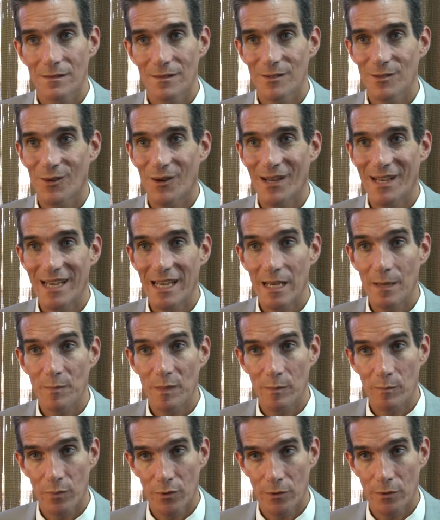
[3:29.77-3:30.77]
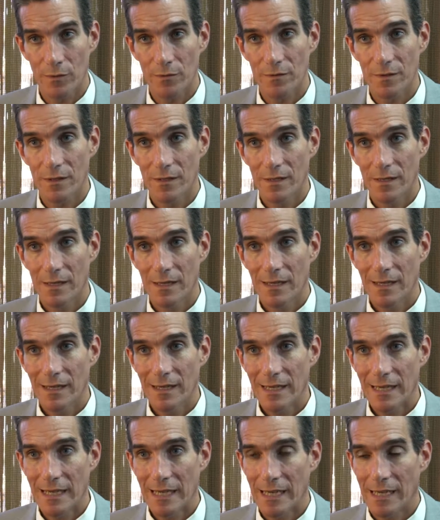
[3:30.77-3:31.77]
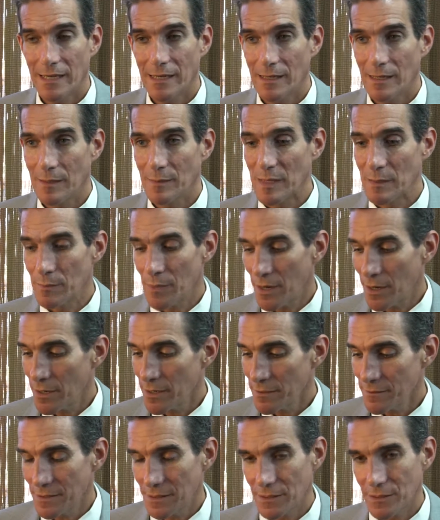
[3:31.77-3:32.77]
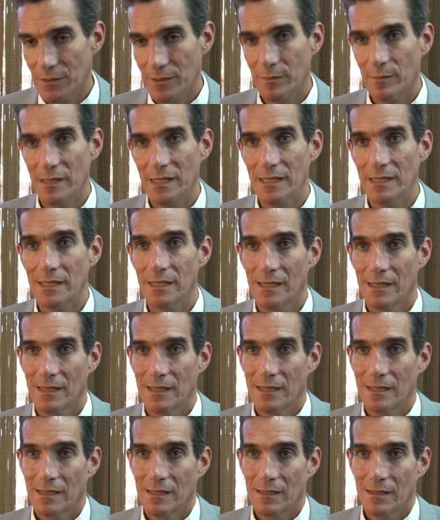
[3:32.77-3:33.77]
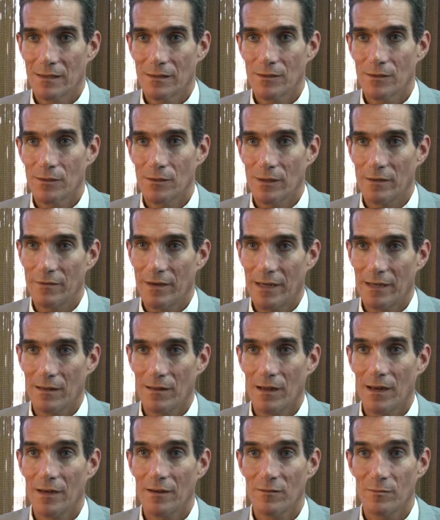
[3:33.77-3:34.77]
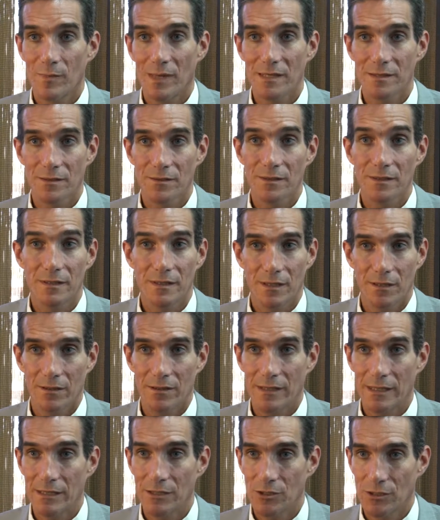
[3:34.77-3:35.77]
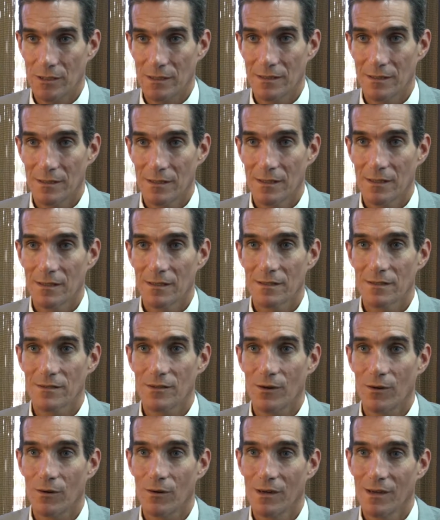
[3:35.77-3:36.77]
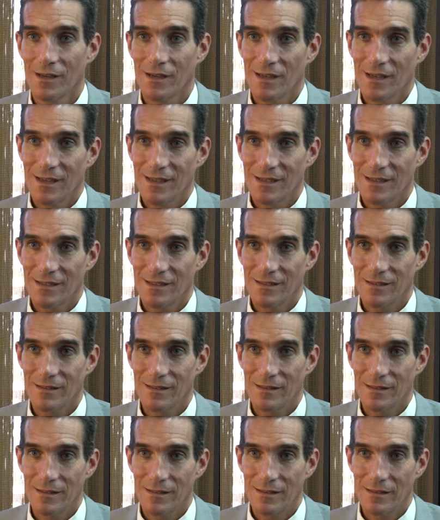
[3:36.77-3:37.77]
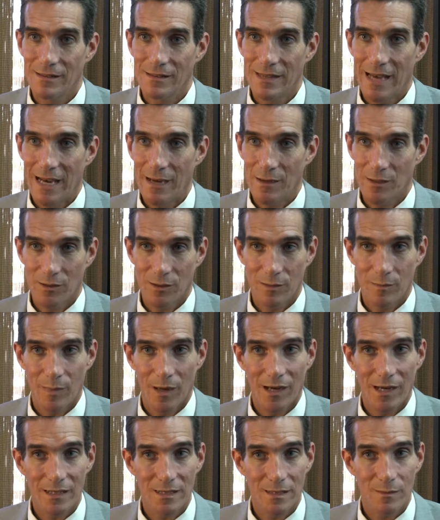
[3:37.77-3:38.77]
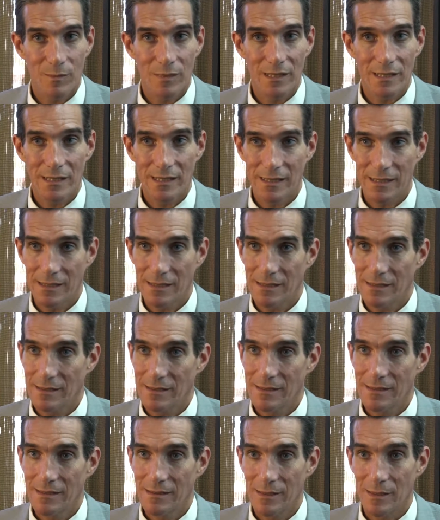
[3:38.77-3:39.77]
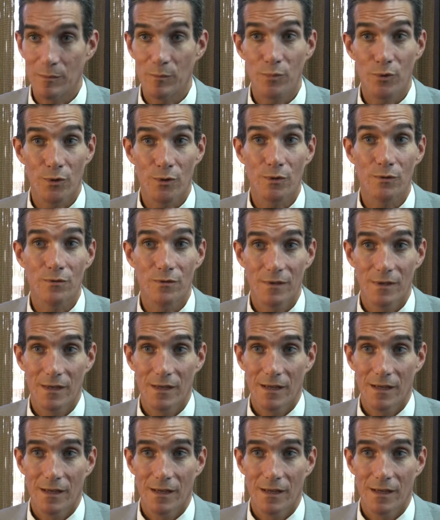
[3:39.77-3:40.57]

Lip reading: So I am improved. And I mean, part of it could be, too, I've had a lot of muscle deterioration. So that could possibly improve.